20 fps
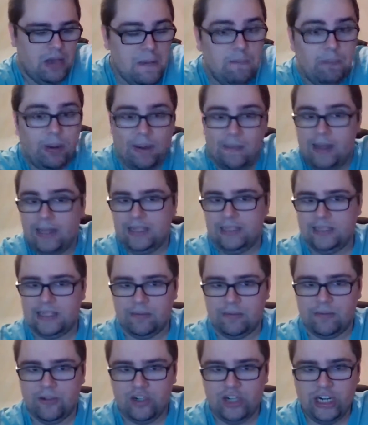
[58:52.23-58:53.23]
implementing
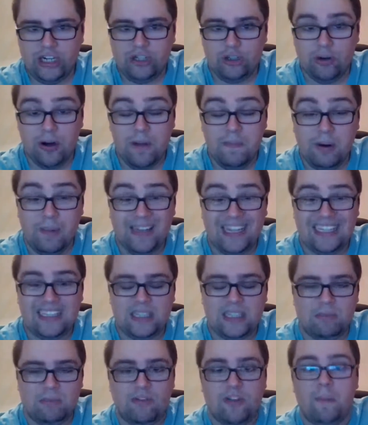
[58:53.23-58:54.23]
some of the changes or implementing
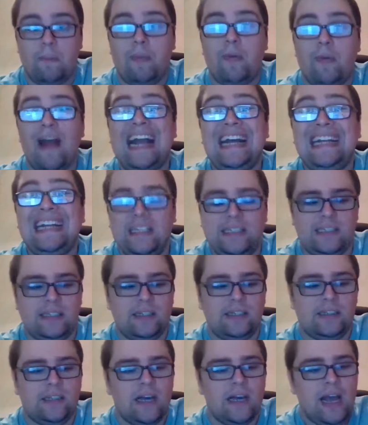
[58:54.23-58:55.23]
some of the
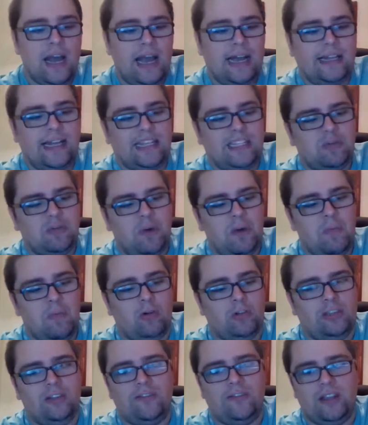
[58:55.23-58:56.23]
practices. And that's why
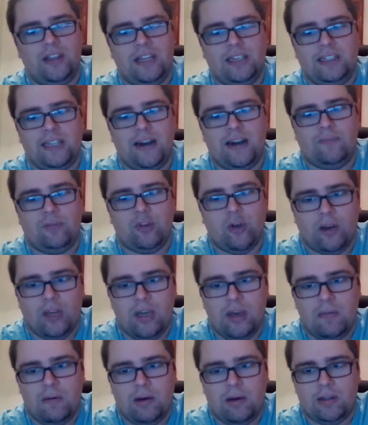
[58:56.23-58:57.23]
most of the things that I'm
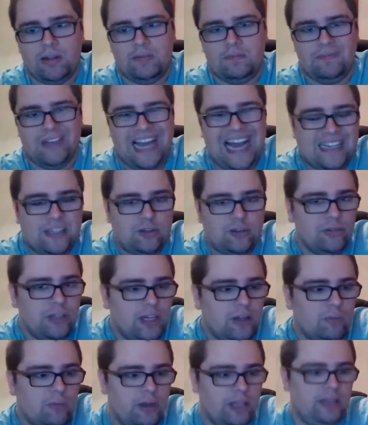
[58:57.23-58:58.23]
talking about has to
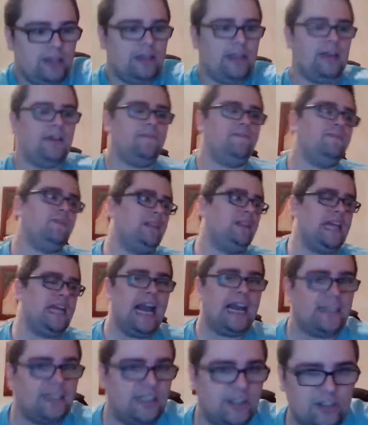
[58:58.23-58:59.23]
deal with like
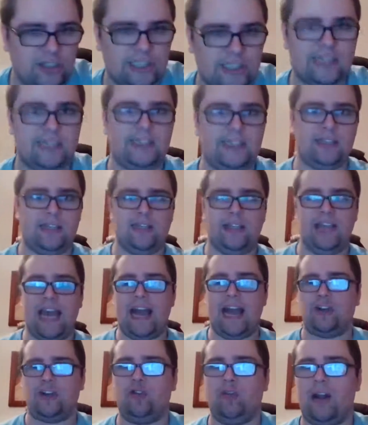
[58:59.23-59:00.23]
the exercises and the
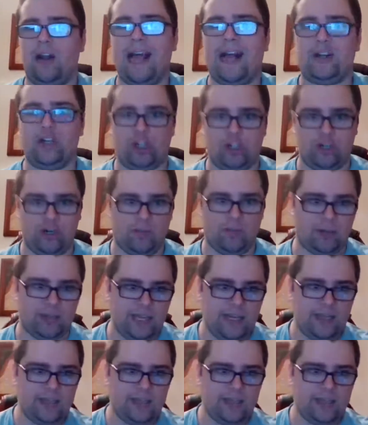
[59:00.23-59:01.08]
actual actionable